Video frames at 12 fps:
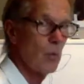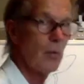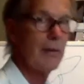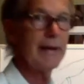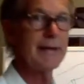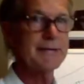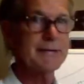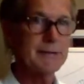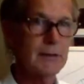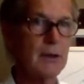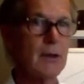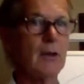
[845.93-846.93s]

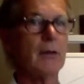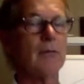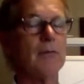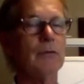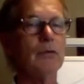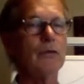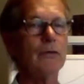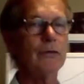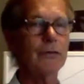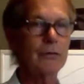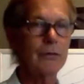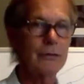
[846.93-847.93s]
waste move
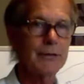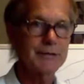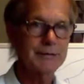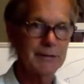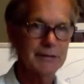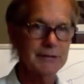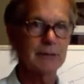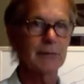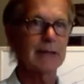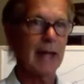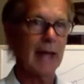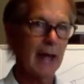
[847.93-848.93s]
through the system
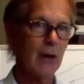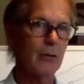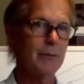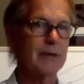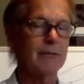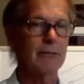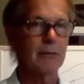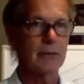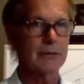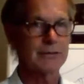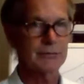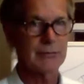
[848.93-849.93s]
and out
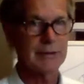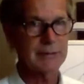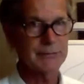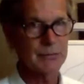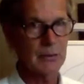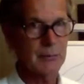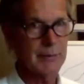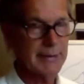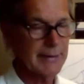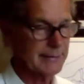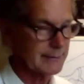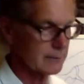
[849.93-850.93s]
before it's reabsorbed
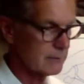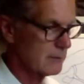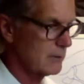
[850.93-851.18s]
again.